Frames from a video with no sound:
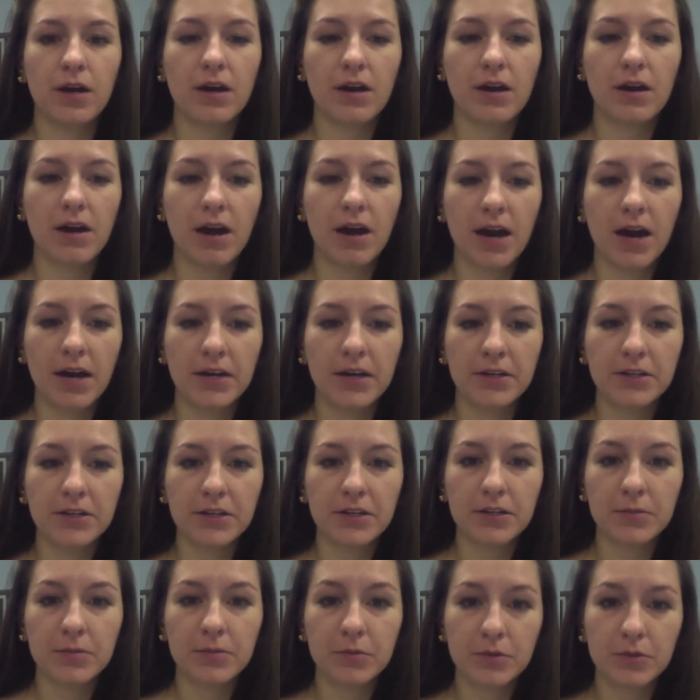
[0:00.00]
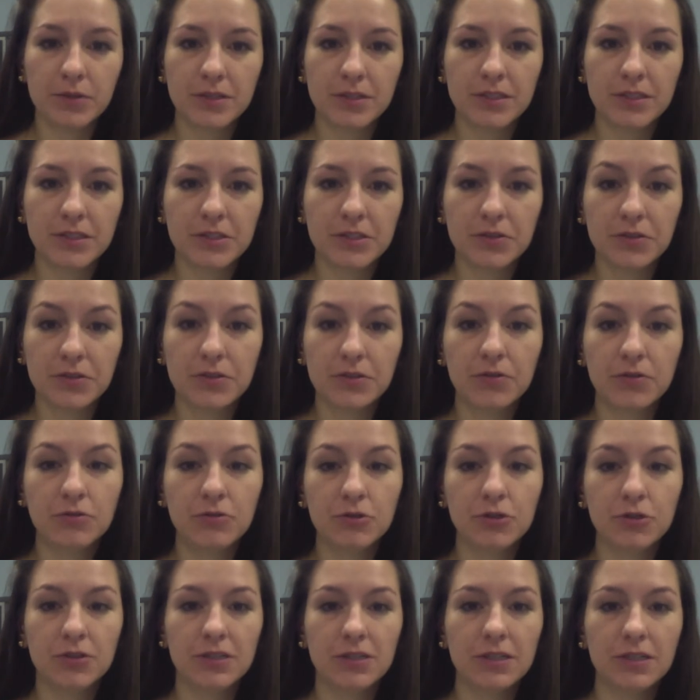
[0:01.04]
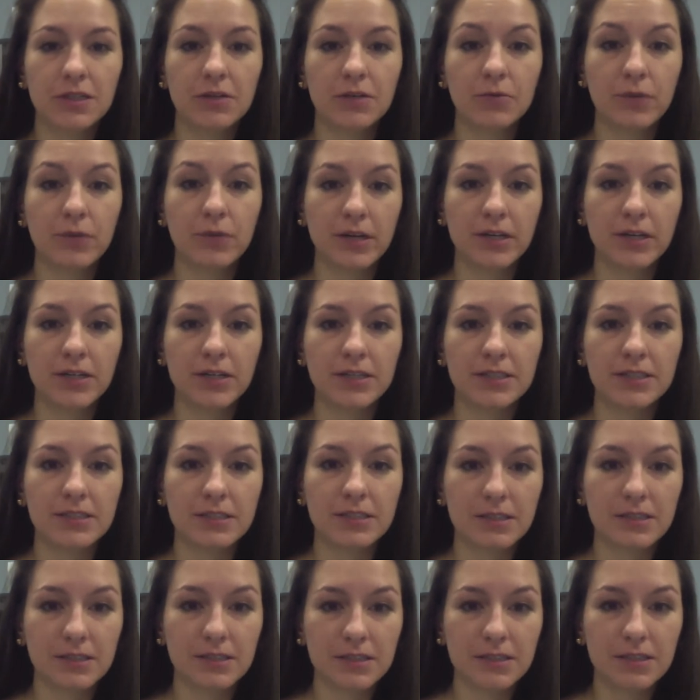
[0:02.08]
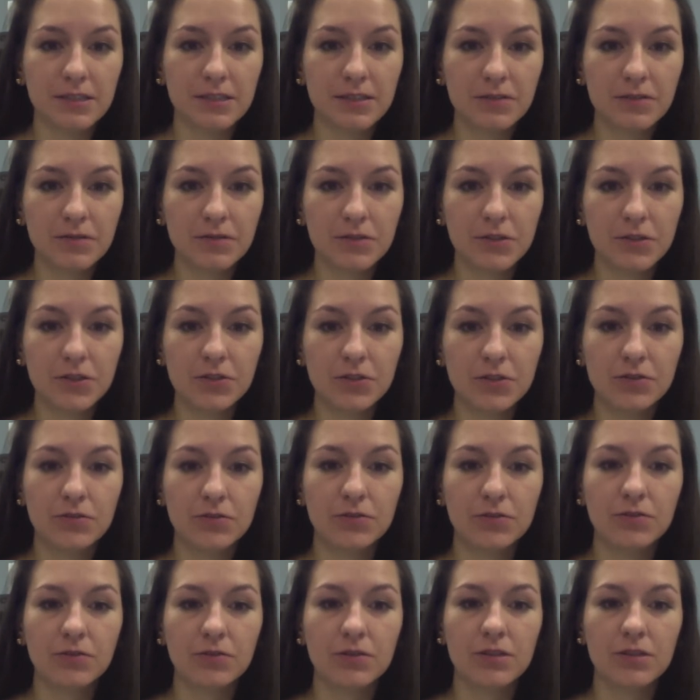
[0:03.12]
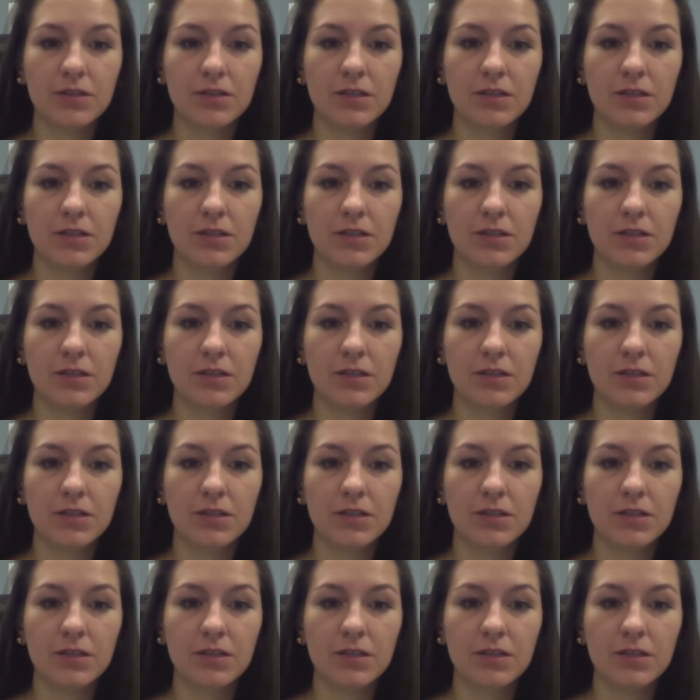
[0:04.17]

hire employees who are culturally aware and sensitive to